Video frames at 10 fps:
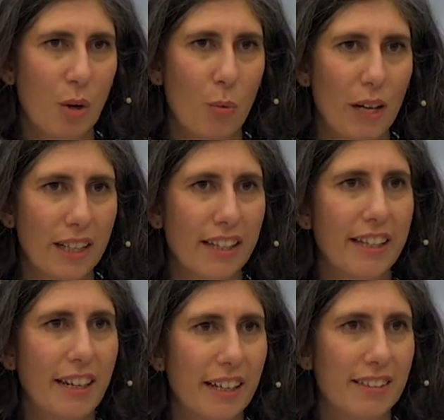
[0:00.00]
well
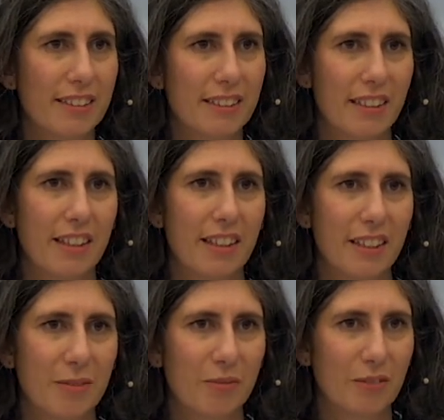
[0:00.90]
and has,
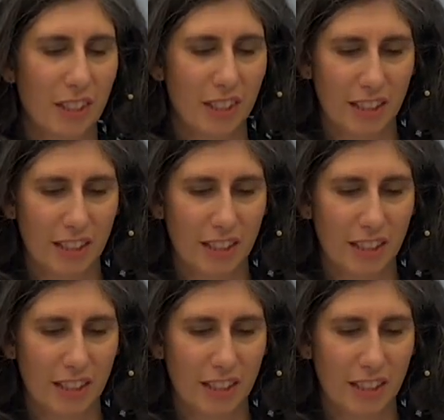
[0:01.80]
um,